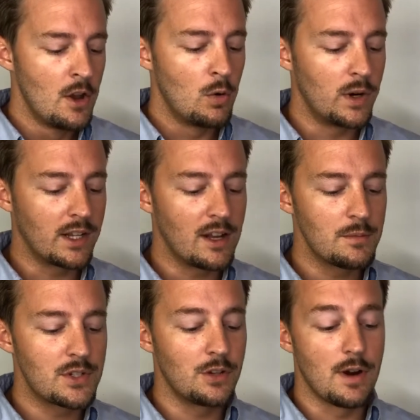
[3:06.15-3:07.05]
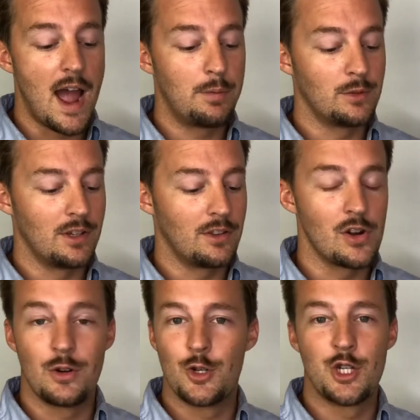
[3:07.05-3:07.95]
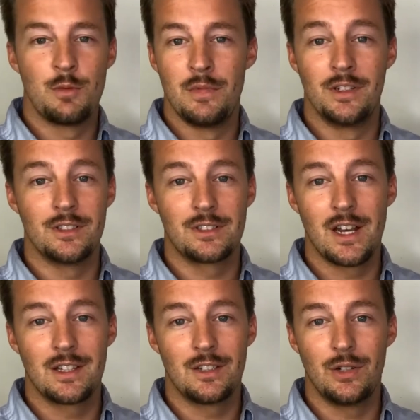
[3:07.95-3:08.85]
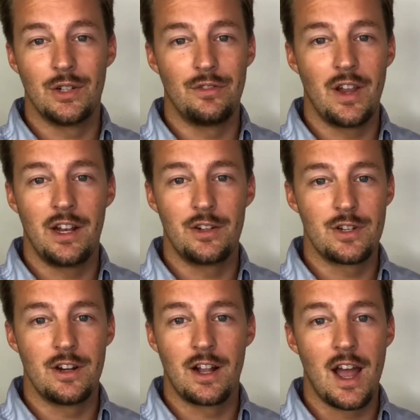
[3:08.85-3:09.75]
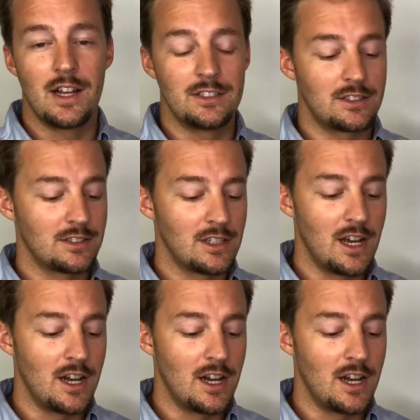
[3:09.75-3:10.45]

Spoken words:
When it comes to grappling, though, Jim Miller's got the clear advantage here, guys.